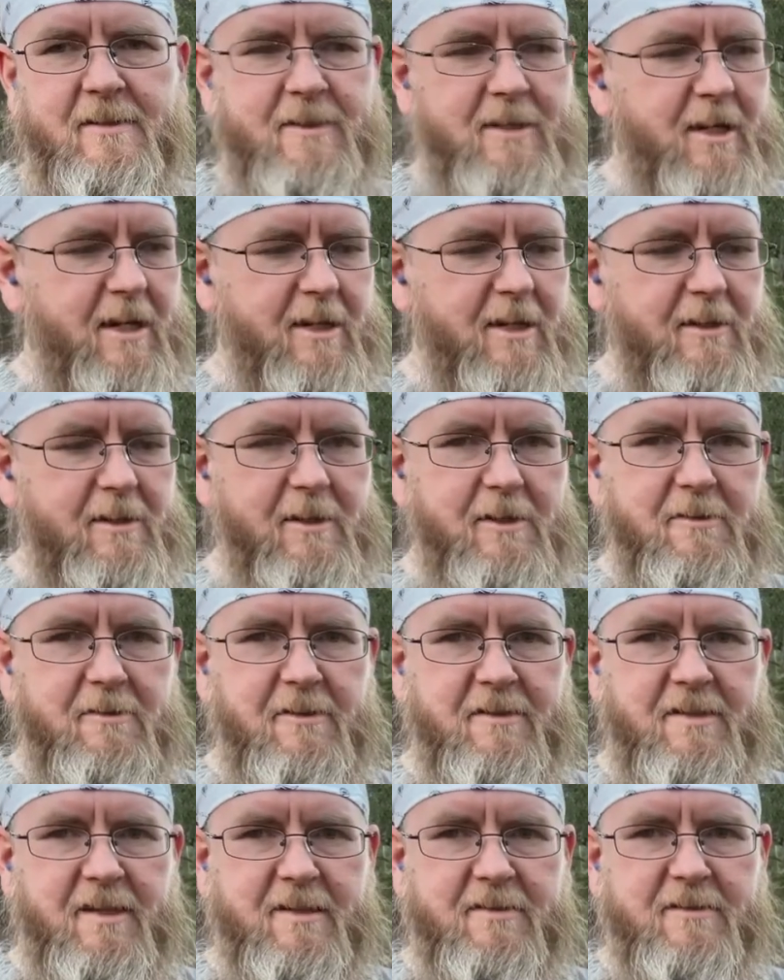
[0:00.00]
it
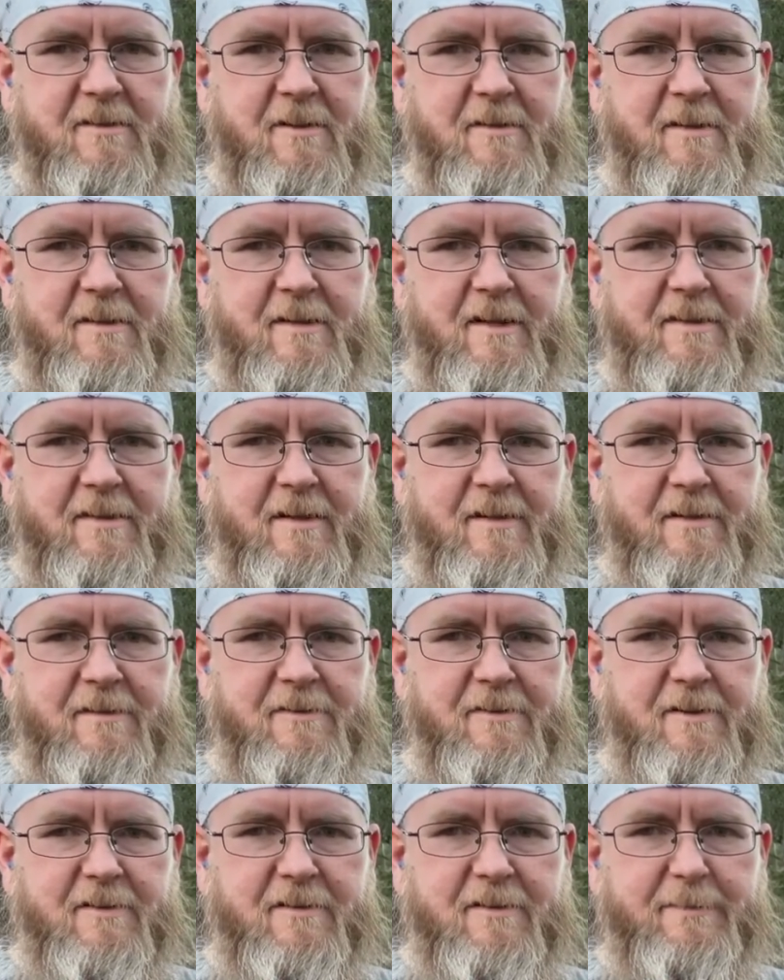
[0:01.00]
literally takes hardly nothing
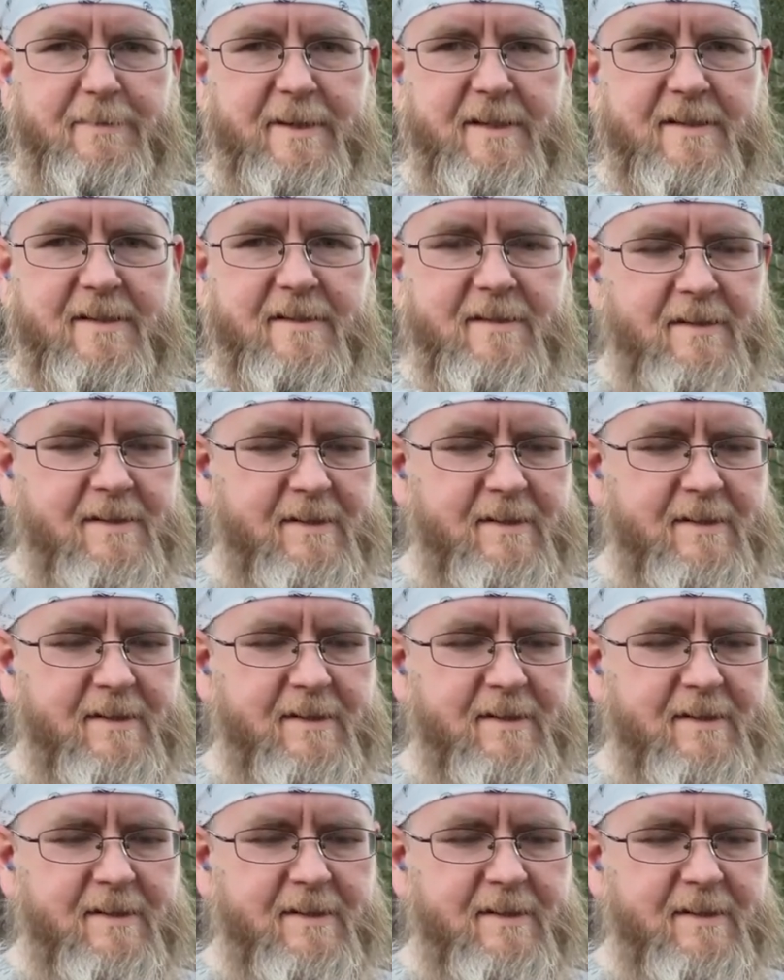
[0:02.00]
for it to spin.